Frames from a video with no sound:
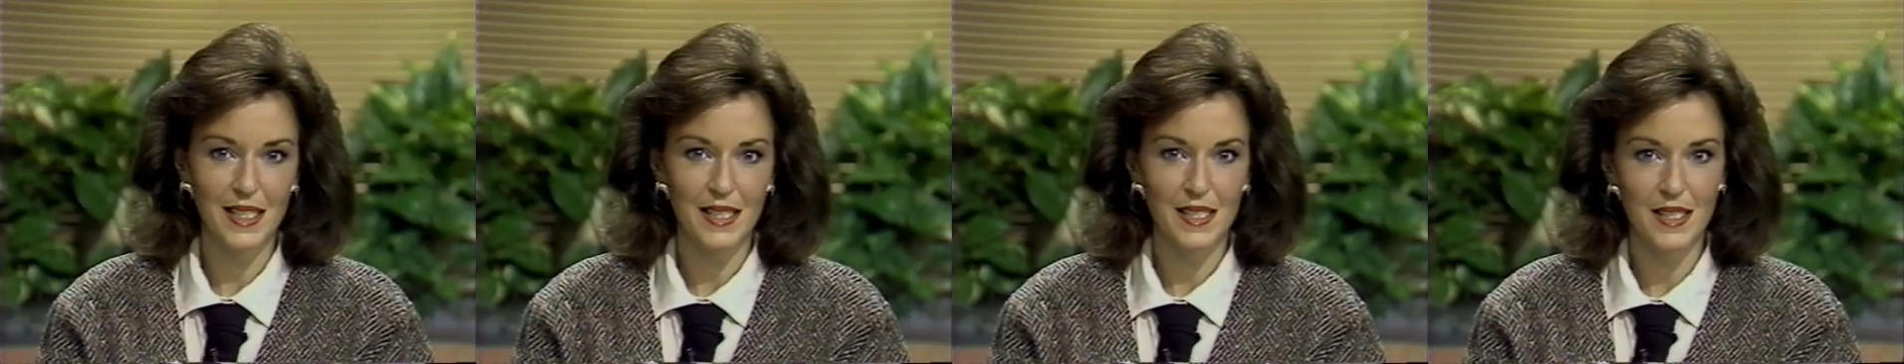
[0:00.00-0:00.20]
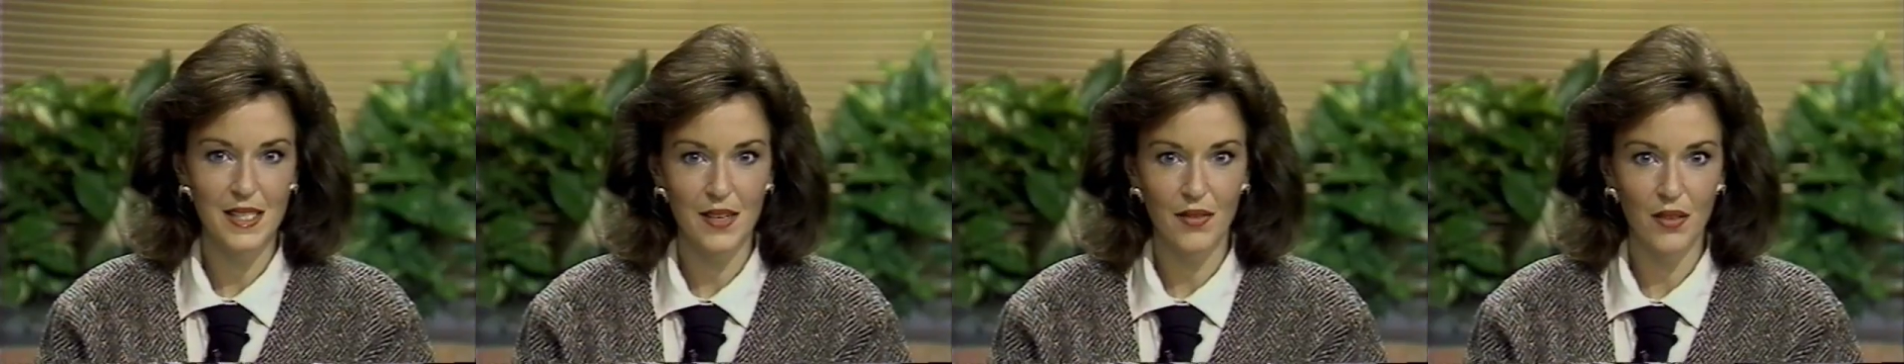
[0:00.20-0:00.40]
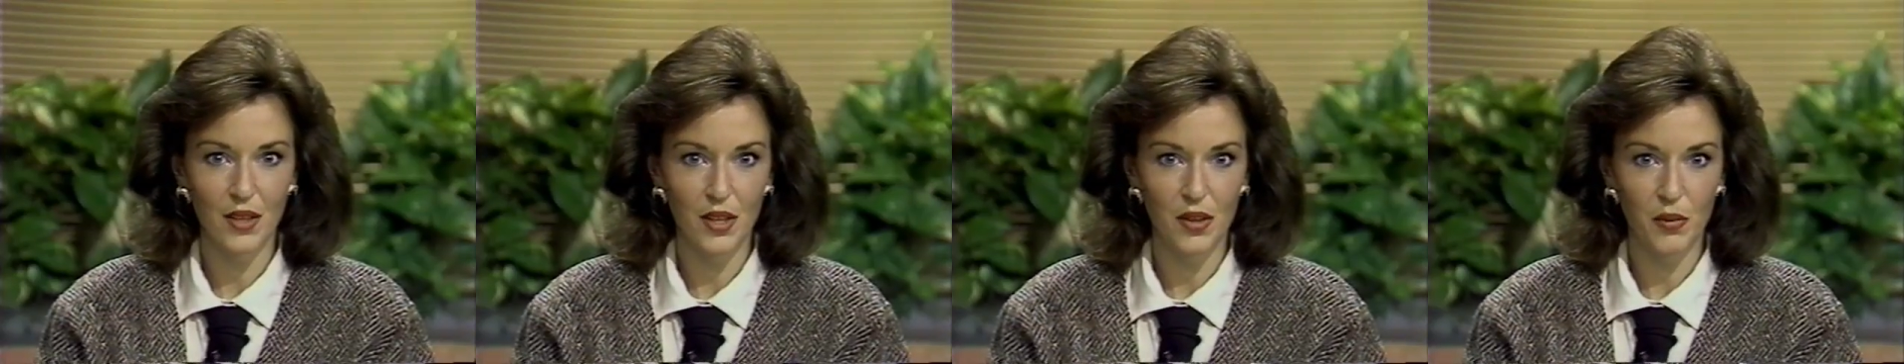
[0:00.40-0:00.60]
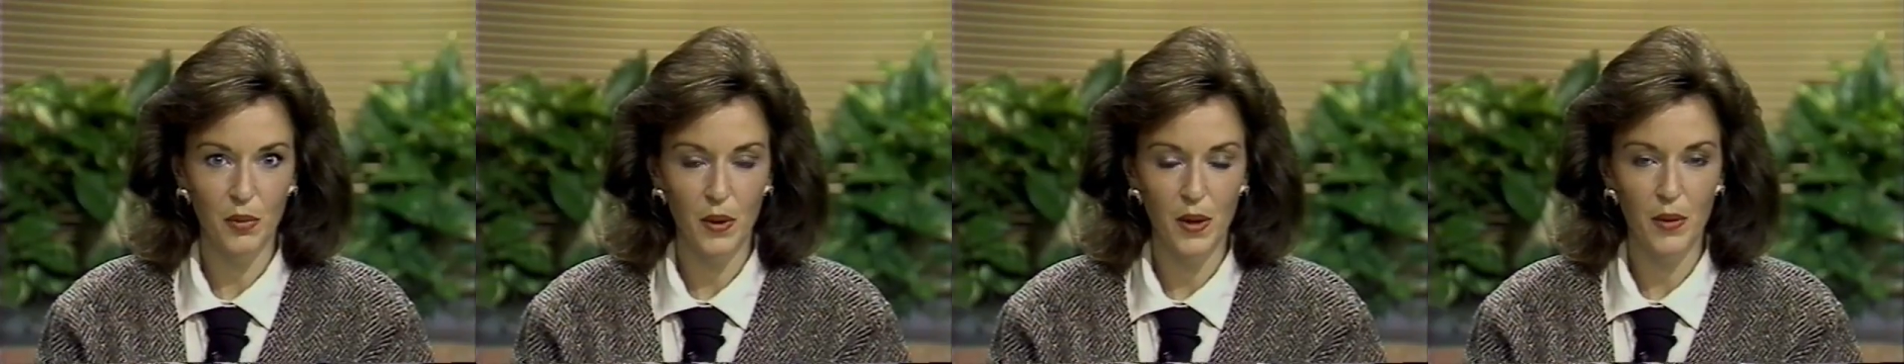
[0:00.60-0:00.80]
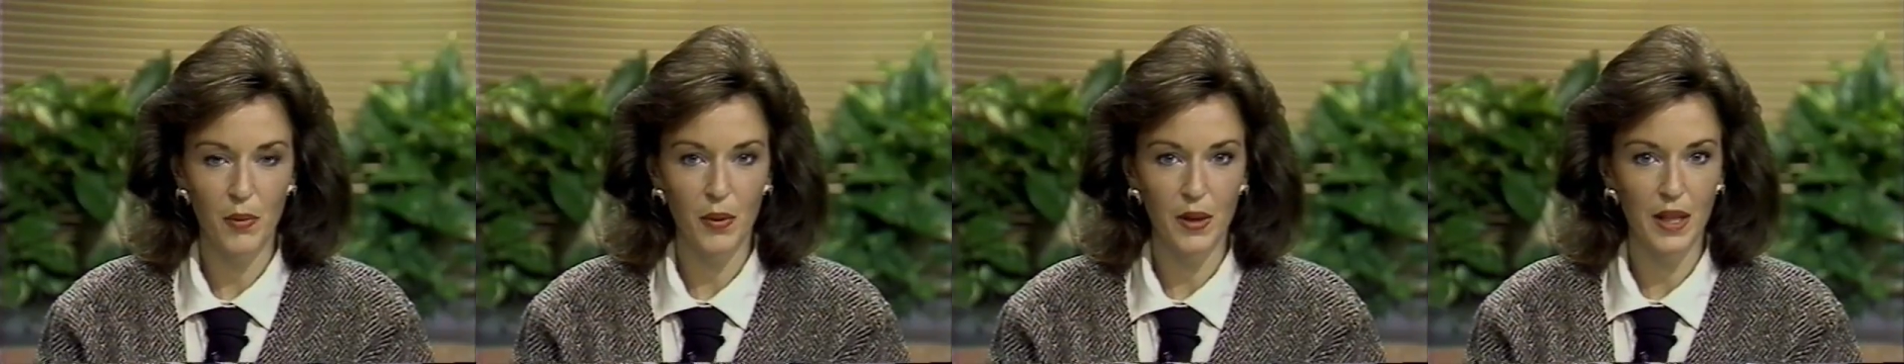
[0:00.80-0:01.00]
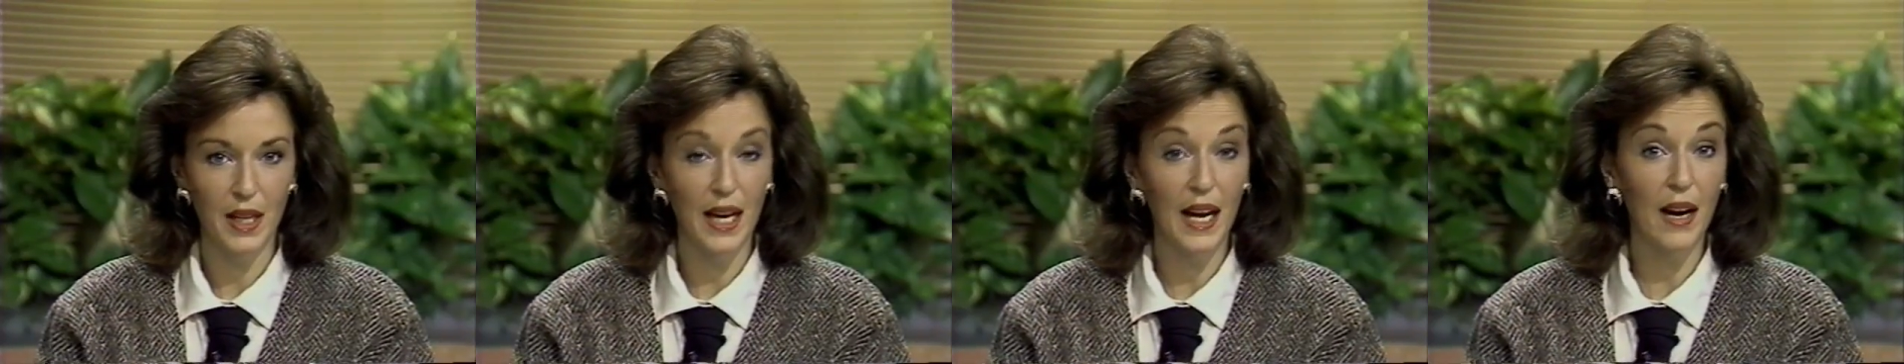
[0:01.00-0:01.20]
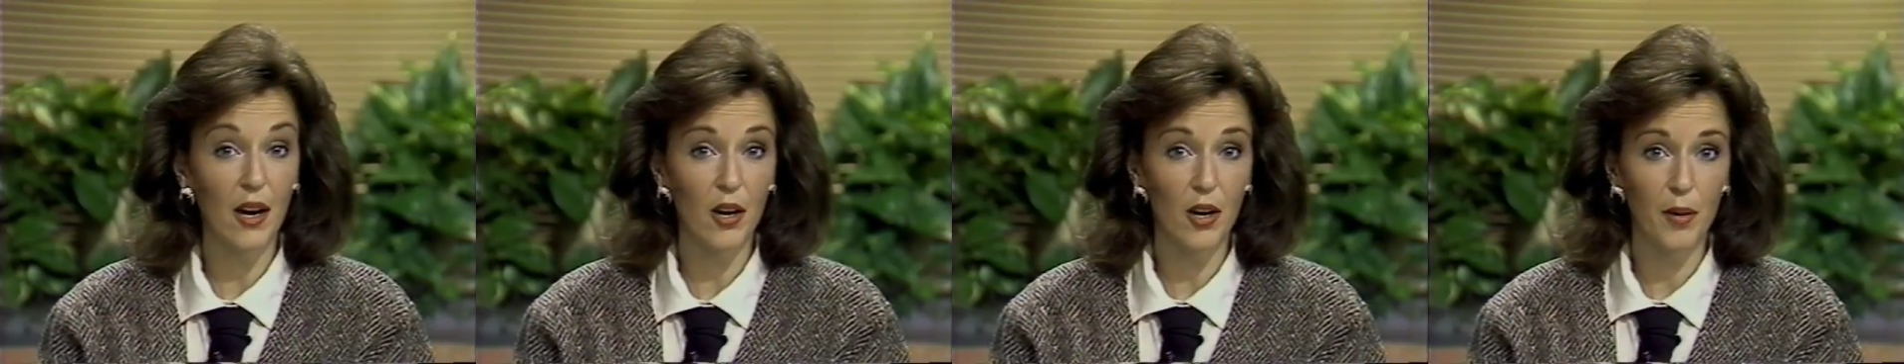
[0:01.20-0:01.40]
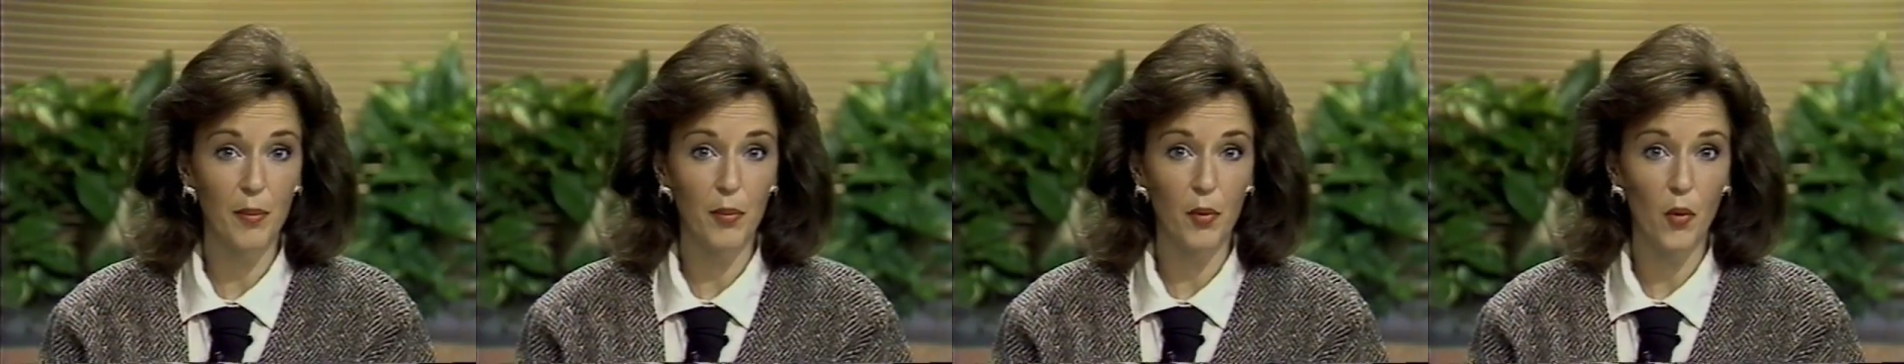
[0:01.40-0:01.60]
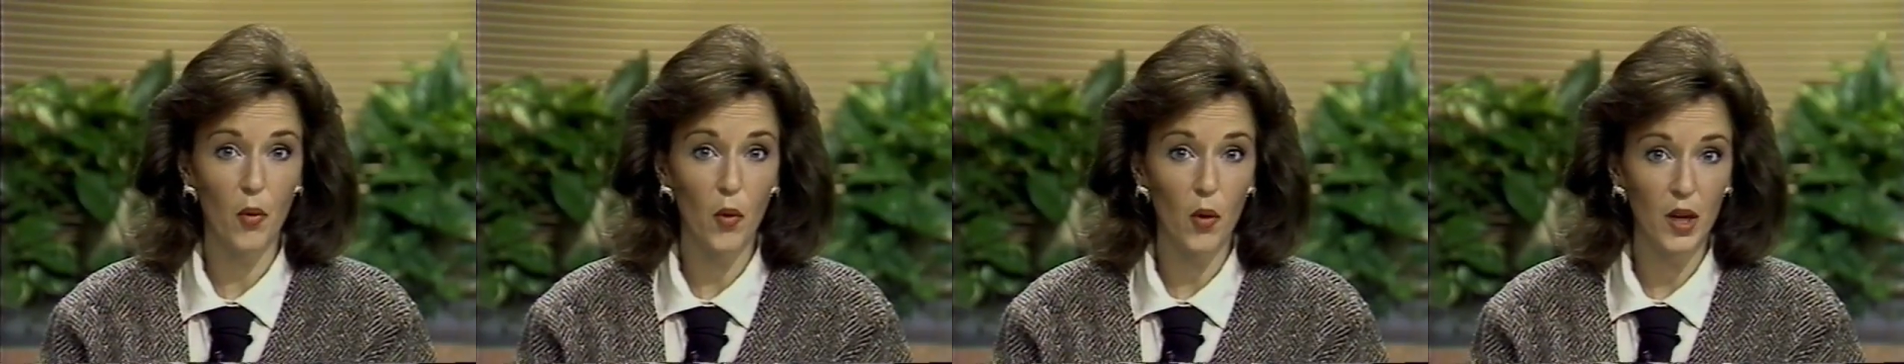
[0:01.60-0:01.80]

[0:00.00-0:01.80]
1973 when the Arab